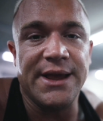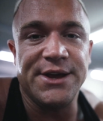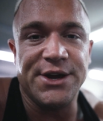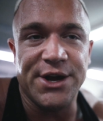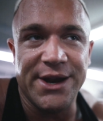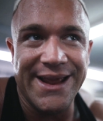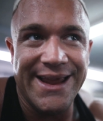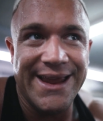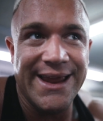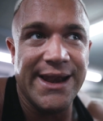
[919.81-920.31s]

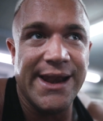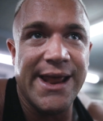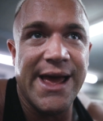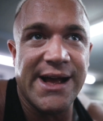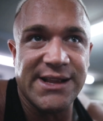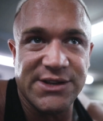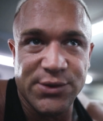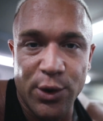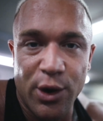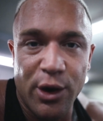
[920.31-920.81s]
Gonna hit
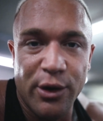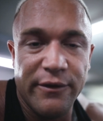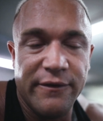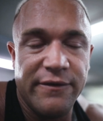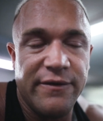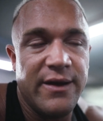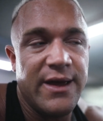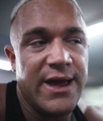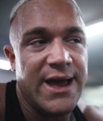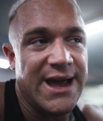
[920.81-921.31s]
our 12
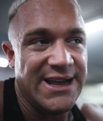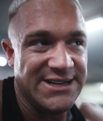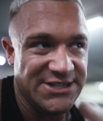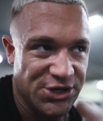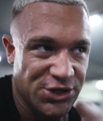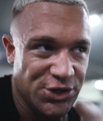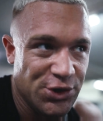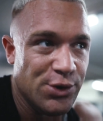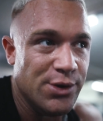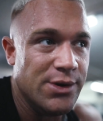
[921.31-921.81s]
as
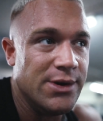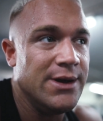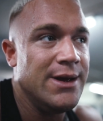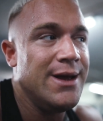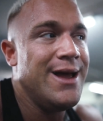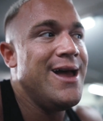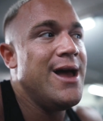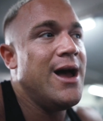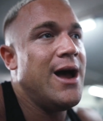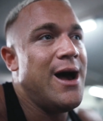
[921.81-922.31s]
usual,
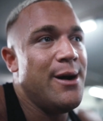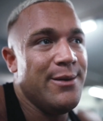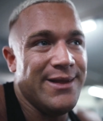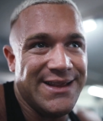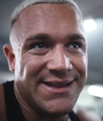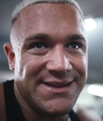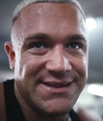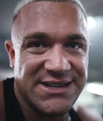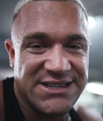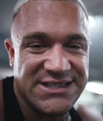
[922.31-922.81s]
and
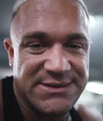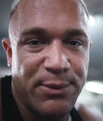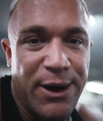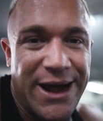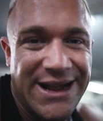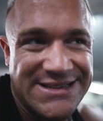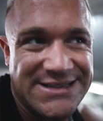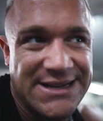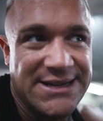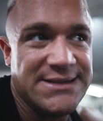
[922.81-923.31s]
then to
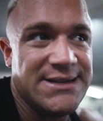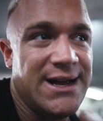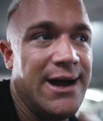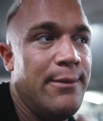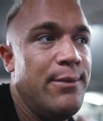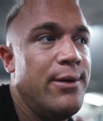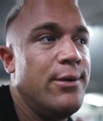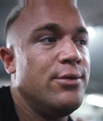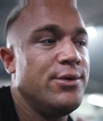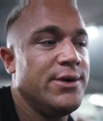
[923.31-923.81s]
spice things up,